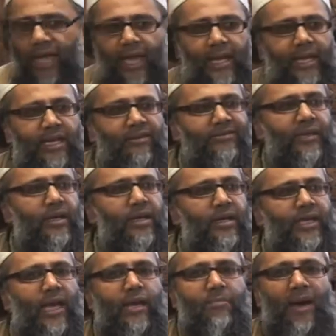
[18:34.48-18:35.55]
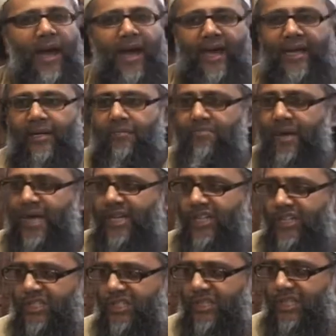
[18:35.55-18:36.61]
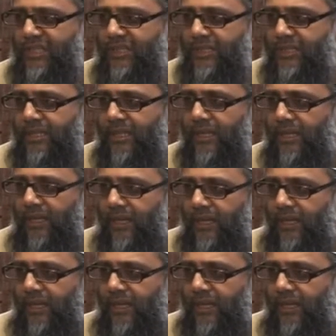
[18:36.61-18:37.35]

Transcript: any of the kaba'ir, major sins,